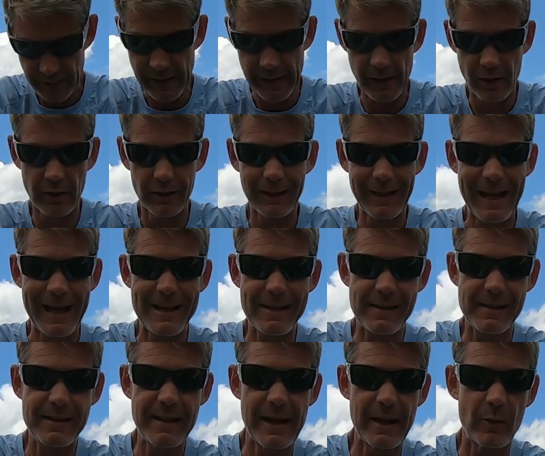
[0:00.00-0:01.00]
They are
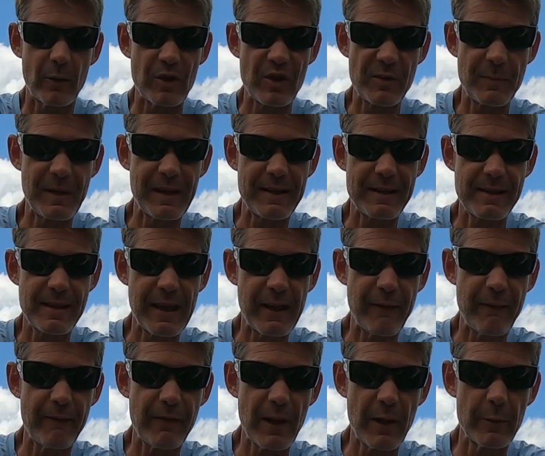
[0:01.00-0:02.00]
Elastec, which means they
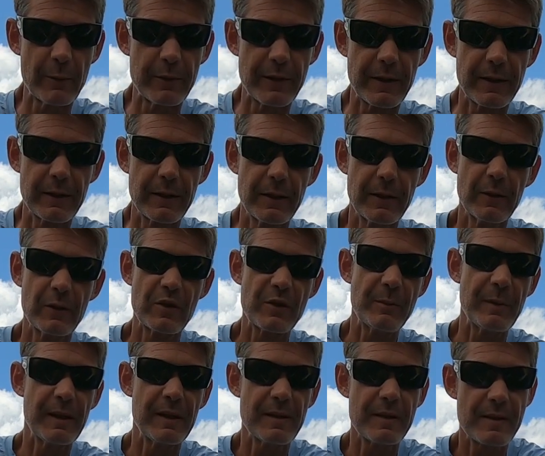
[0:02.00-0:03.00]
float. Which
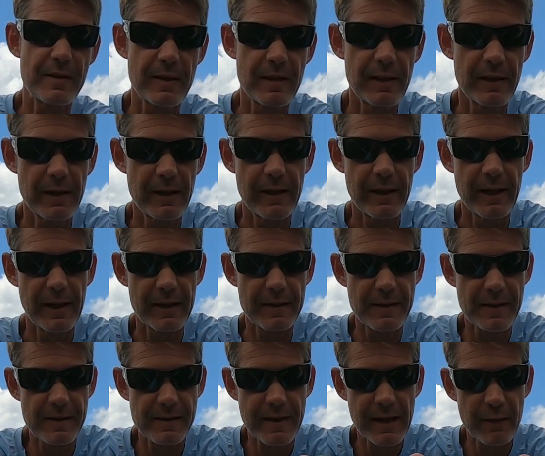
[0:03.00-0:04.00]
means as
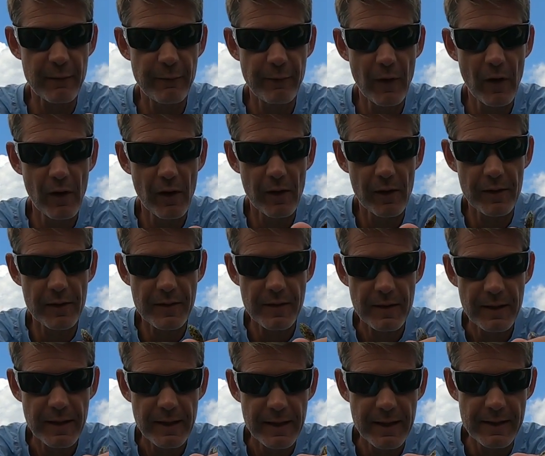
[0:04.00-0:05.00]
this thing falls,
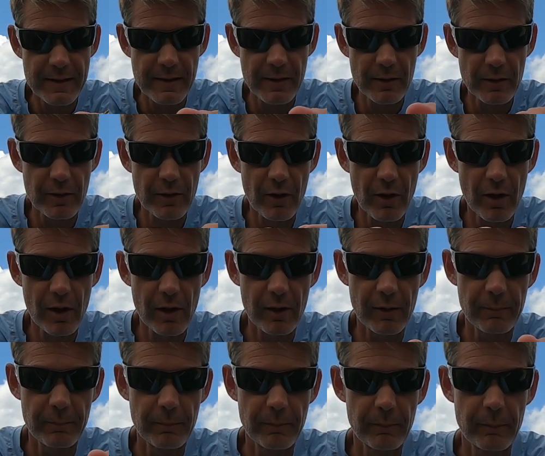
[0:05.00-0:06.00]
his little craw
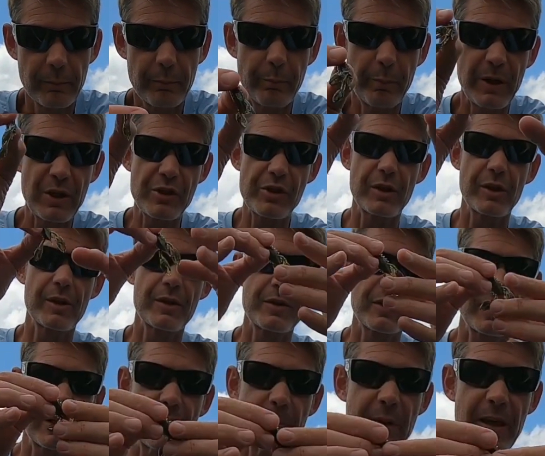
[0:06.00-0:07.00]
pinchers
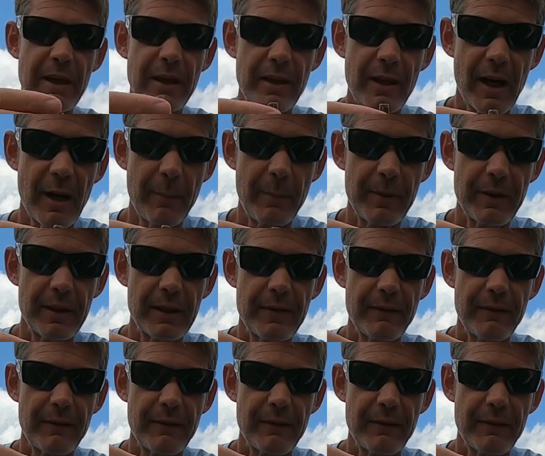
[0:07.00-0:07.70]
are going to be up in the